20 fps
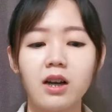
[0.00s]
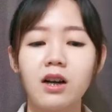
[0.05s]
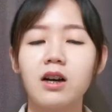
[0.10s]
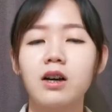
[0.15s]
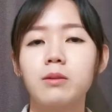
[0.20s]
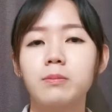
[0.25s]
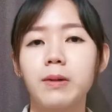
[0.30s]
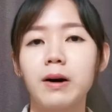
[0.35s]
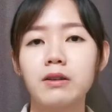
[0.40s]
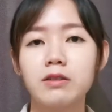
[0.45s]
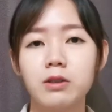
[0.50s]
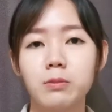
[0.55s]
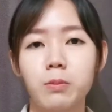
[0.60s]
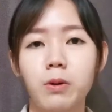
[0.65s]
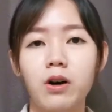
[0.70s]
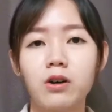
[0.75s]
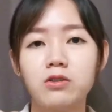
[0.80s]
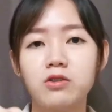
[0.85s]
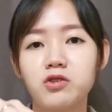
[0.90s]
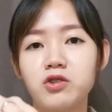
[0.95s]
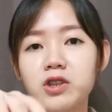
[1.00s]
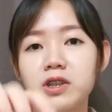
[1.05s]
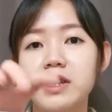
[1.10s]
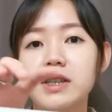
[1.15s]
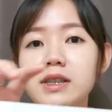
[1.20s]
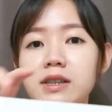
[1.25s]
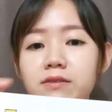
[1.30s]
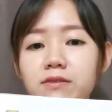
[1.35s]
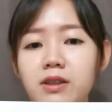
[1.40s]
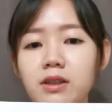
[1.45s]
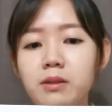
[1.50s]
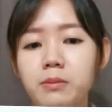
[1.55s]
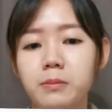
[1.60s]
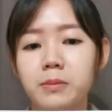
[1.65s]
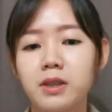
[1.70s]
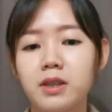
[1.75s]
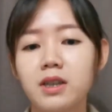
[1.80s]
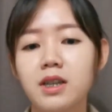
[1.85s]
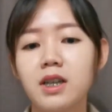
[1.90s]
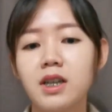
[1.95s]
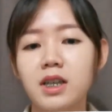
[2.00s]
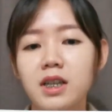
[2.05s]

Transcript: about the postural development,